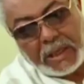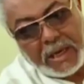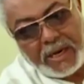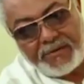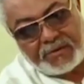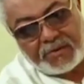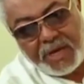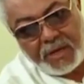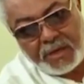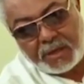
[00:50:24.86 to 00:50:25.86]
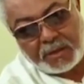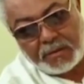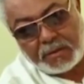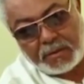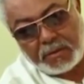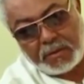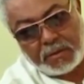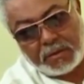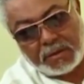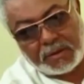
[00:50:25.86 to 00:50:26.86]
I think
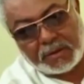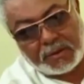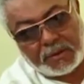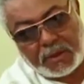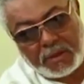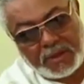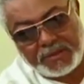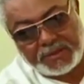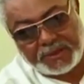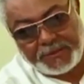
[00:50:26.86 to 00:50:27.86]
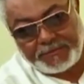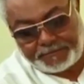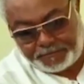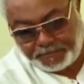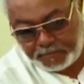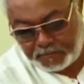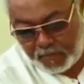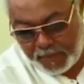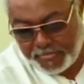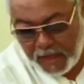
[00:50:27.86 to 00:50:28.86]
so long as
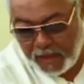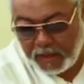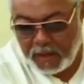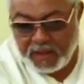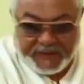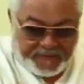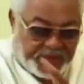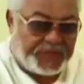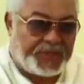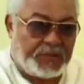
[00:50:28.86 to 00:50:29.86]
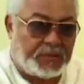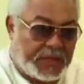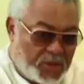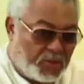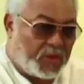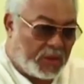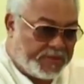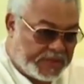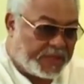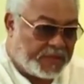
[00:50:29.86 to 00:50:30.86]
the vision, the noble
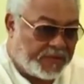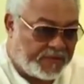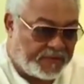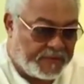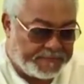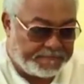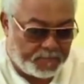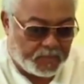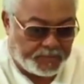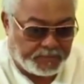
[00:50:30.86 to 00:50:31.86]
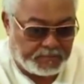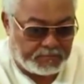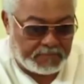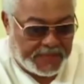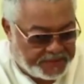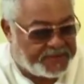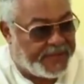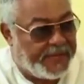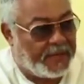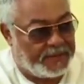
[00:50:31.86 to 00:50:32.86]
objective is
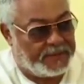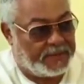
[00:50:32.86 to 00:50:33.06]
there,